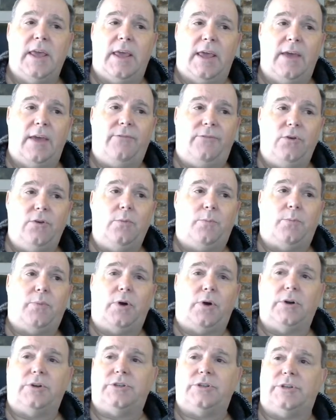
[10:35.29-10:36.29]
if you
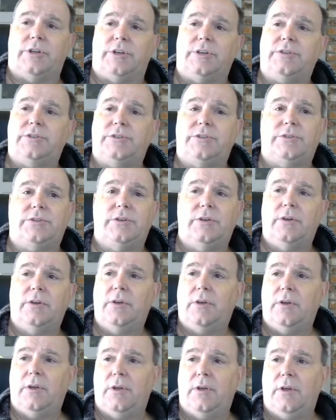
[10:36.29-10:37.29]
purchase
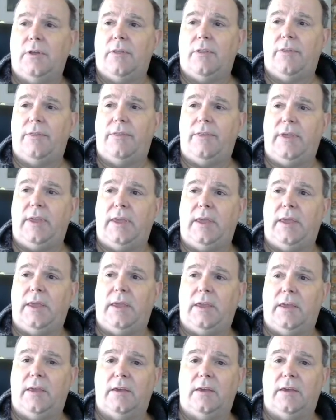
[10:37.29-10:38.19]
the